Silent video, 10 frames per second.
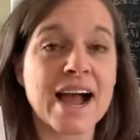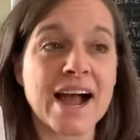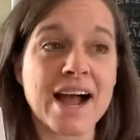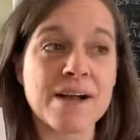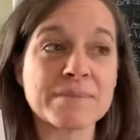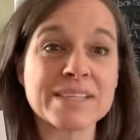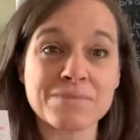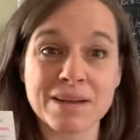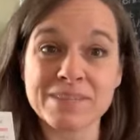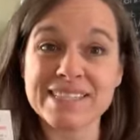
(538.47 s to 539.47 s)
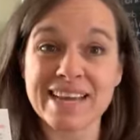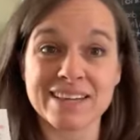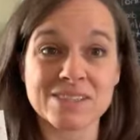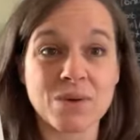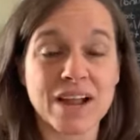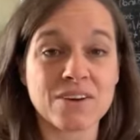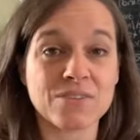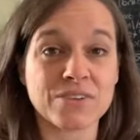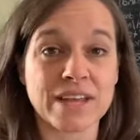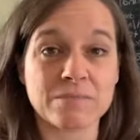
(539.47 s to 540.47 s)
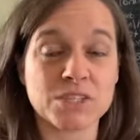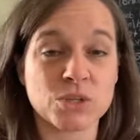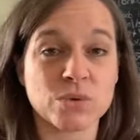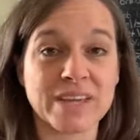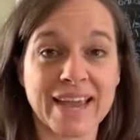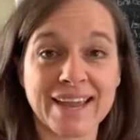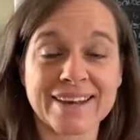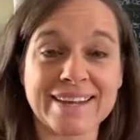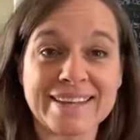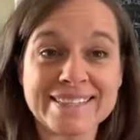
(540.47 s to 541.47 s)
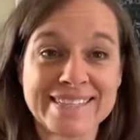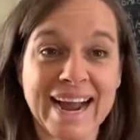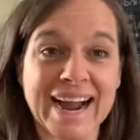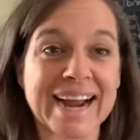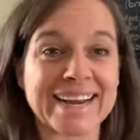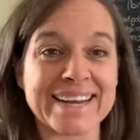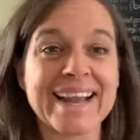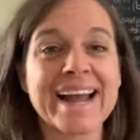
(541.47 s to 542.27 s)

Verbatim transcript: um, sometimes it takes a while for them to get inside